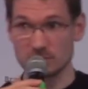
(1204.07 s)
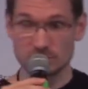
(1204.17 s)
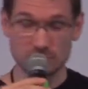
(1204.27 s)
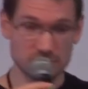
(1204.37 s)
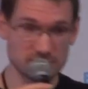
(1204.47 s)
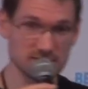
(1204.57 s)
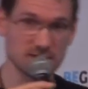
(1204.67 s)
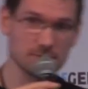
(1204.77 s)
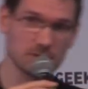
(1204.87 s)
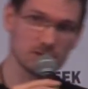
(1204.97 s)
to
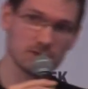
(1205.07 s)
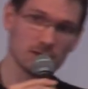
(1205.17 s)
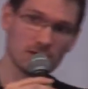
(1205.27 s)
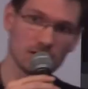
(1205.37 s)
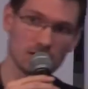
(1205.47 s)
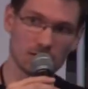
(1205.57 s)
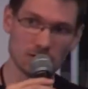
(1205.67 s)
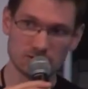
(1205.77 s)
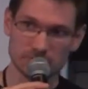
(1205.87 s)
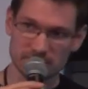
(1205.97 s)
disable
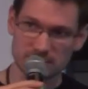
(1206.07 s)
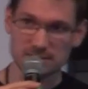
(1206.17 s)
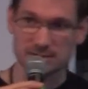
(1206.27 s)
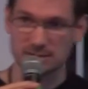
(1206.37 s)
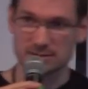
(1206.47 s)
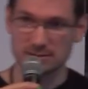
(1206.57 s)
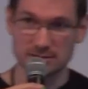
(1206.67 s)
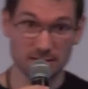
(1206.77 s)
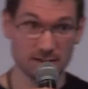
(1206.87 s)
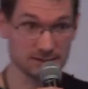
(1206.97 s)
automatic sync.
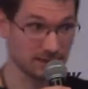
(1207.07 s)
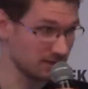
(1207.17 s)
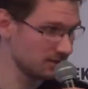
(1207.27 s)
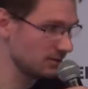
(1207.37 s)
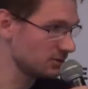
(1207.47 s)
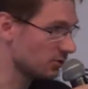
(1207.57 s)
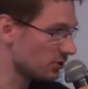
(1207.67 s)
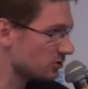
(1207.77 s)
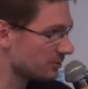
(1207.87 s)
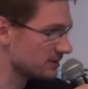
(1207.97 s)
Then your
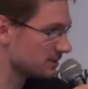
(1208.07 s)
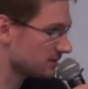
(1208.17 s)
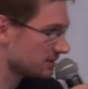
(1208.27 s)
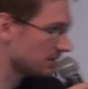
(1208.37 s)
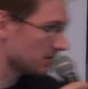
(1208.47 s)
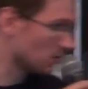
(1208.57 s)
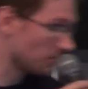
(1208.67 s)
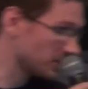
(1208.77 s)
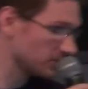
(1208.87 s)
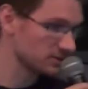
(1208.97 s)
automatic sync or
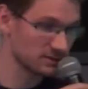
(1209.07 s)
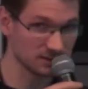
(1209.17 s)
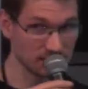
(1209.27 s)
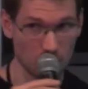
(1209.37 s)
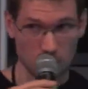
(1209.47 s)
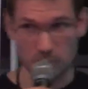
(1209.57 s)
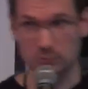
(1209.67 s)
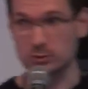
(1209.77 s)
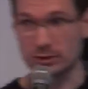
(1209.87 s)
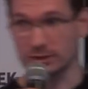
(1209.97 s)
periodic sync
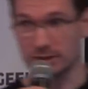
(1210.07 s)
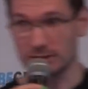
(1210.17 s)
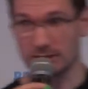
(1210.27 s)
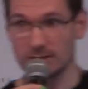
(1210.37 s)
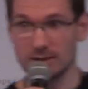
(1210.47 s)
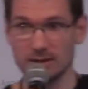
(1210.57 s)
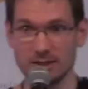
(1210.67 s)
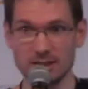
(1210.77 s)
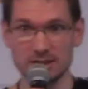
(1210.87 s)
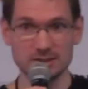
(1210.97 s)
won't work.
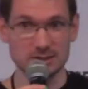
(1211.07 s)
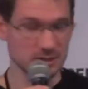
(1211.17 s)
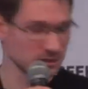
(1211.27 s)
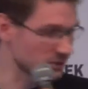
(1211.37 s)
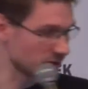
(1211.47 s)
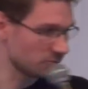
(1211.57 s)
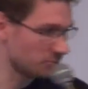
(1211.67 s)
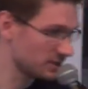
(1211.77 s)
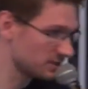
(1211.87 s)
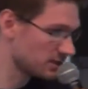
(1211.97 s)
So
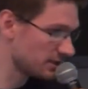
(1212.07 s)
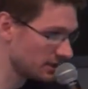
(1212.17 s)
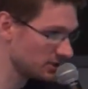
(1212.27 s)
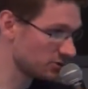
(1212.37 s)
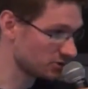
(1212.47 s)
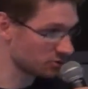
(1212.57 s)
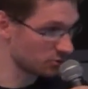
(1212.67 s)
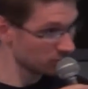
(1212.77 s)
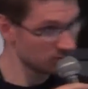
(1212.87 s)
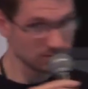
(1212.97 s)
basically, you're
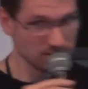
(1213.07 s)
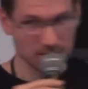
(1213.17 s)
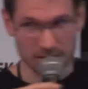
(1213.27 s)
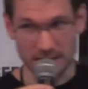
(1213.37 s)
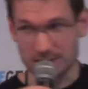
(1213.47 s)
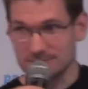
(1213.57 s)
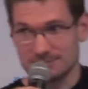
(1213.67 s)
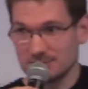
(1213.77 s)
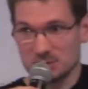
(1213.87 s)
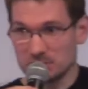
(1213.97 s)
screwed, and
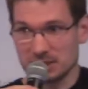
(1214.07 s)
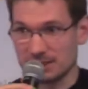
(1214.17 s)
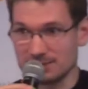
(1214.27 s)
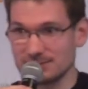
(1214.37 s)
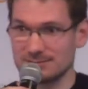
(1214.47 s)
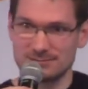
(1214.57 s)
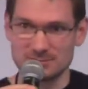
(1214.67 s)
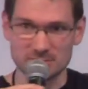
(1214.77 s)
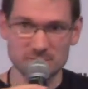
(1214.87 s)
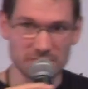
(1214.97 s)
you can't
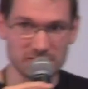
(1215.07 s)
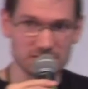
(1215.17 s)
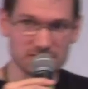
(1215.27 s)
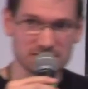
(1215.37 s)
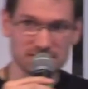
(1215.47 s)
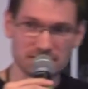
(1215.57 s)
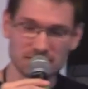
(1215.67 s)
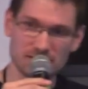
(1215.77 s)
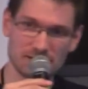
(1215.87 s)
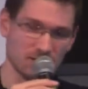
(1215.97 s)
do periodic
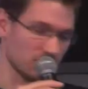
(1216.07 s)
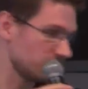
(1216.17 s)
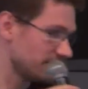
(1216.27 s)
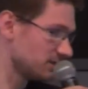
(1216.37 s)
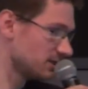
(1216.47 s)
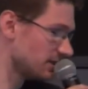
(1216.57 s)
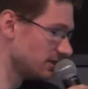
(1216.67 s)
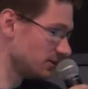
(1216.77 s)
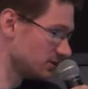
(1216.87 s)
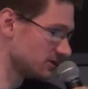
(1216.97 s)
sync
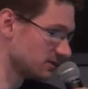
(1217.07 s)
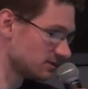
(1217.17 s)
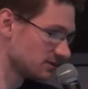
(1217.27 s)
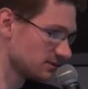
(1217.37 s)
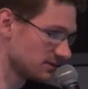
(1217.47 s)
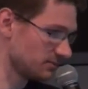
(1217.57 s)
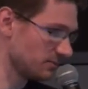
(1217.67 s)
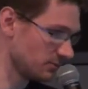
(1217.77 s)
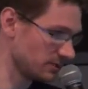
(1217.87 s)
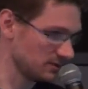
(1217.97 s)
automatically using the system
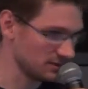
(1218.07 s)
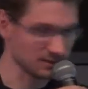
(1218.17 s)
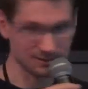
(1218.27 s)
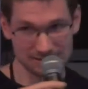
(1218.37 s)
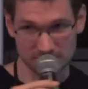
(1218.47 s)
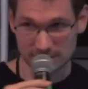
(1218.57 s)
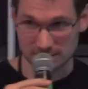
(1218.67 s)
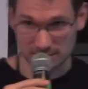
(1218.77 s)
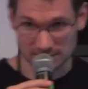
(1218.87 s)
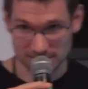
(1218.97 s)
when
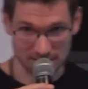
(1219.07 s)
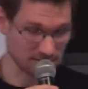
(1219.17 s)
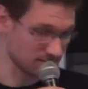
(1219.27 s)
it's